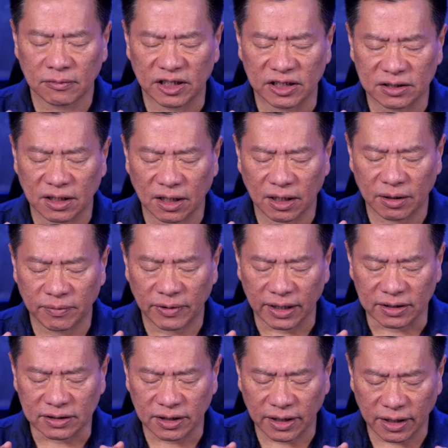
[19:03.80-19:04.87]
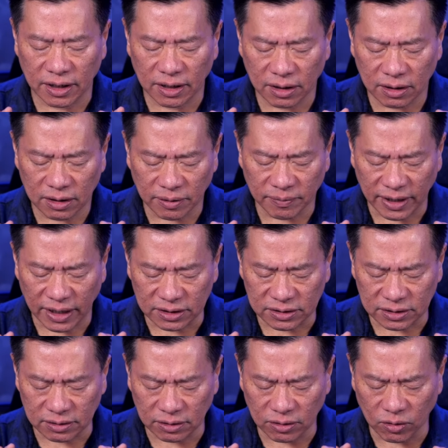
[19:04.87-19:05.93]
This time, exhale.
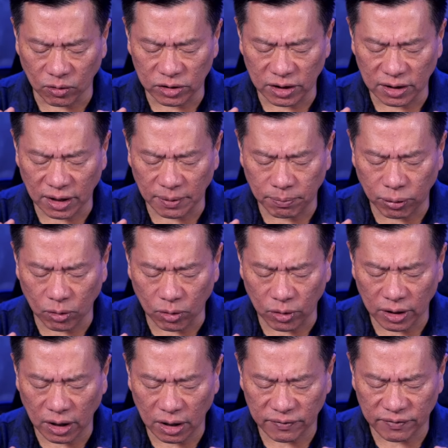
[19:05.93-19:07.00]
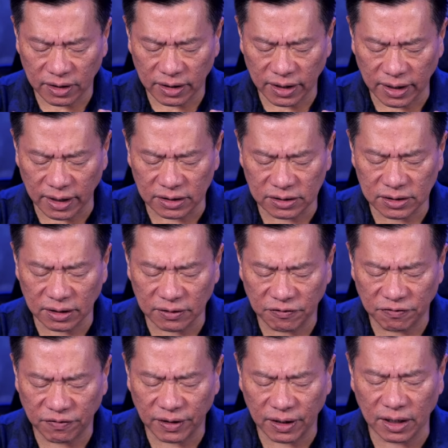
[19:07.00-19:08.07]
Imagine golden light pouring out of our hands
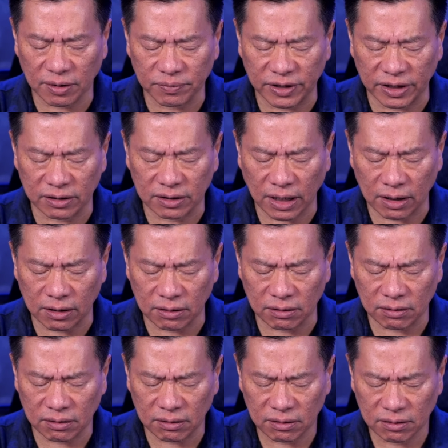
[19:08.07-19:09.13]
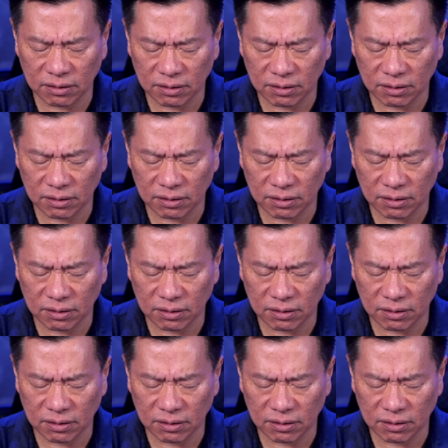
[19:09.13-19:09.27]
and filling up the entire earth.